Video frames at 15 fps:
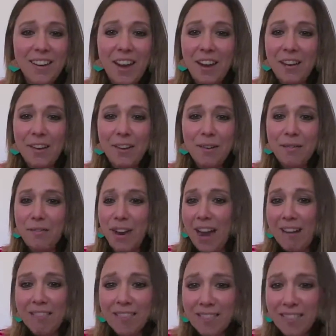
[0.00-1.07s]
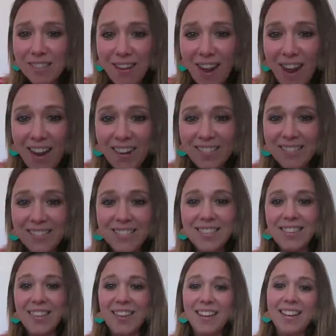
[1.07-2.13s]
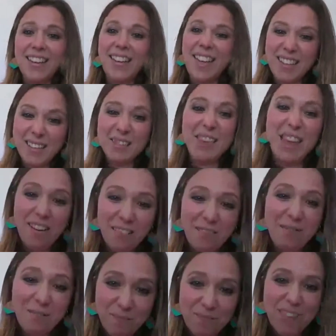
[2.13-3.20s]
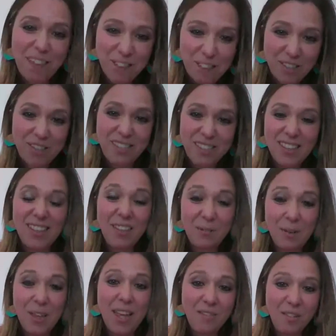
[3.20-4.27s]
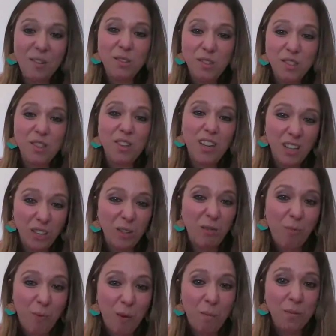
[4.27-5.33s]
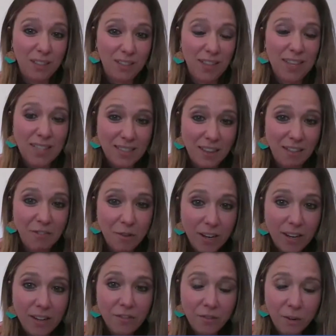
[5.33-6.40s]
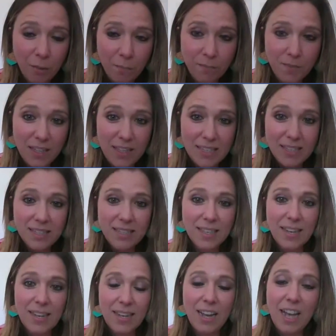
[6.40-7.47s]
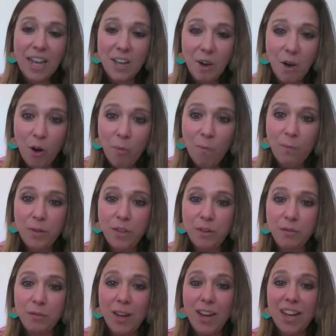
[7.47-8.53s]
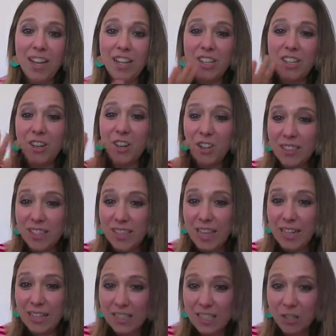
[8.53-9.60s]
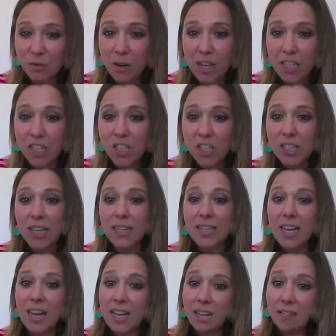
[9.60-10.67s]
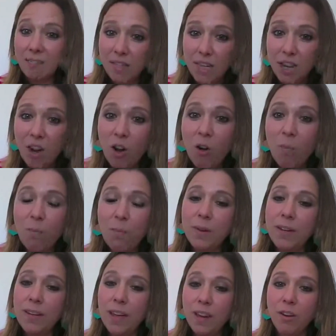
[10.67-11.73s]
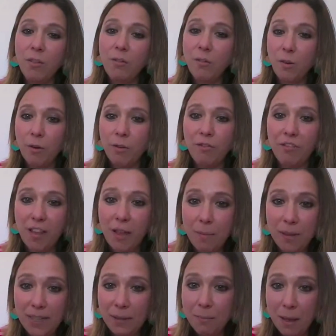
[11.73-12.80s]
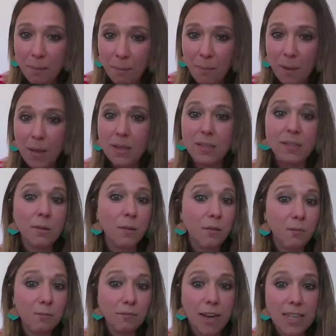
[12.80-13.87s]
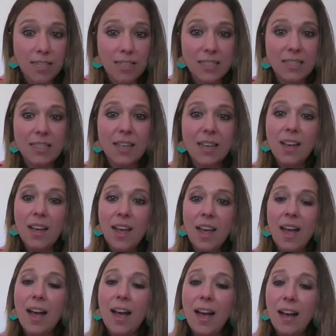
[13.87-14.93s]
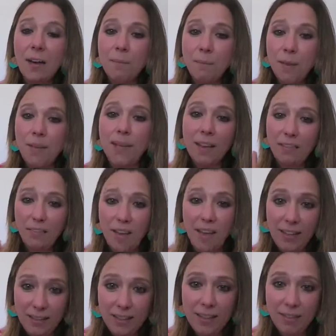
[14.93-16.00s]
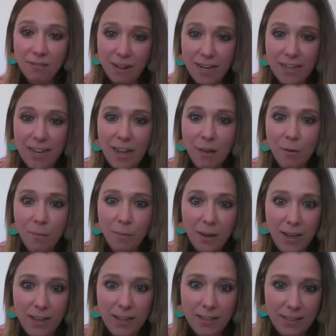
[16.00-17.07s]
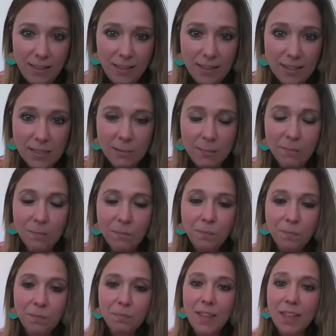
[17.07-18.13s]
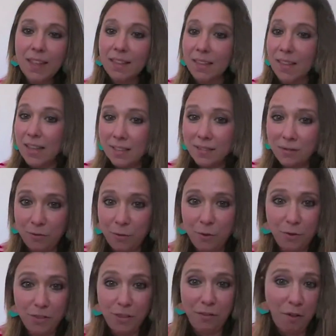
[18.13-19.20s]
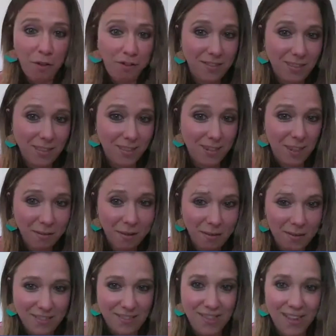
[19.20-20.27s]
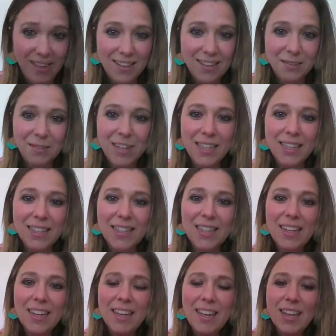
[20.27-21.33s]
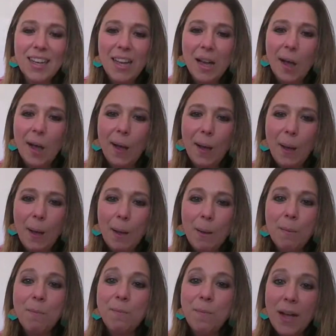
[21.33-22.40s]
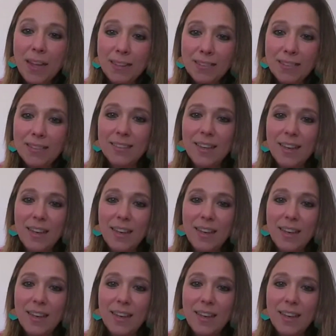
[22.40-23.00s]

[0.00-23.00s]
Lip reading: No virus around. Yes, we have issues, and we have also a lot of people that are suffering from this. I hope you are not in that situation, and I really hope none of your family members or friends are being affected right now by this. That's for the first thing I want to say as well. But